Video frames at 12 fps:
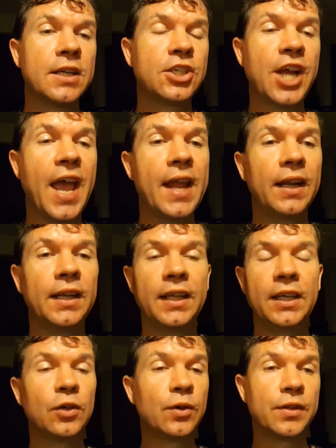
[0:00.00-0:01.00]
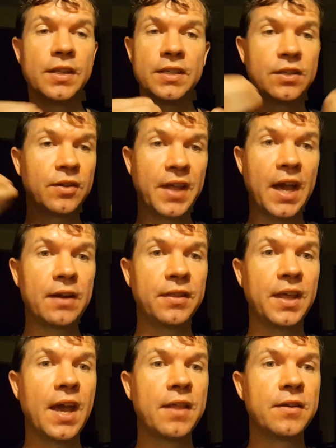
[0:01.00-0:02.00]
channeling or this or that or
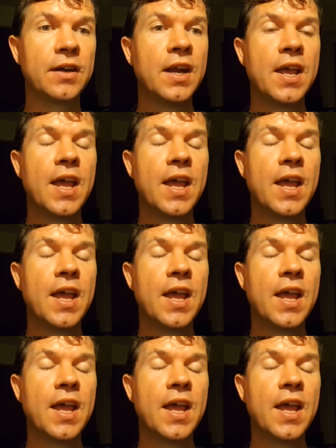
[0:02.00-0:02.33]
the other.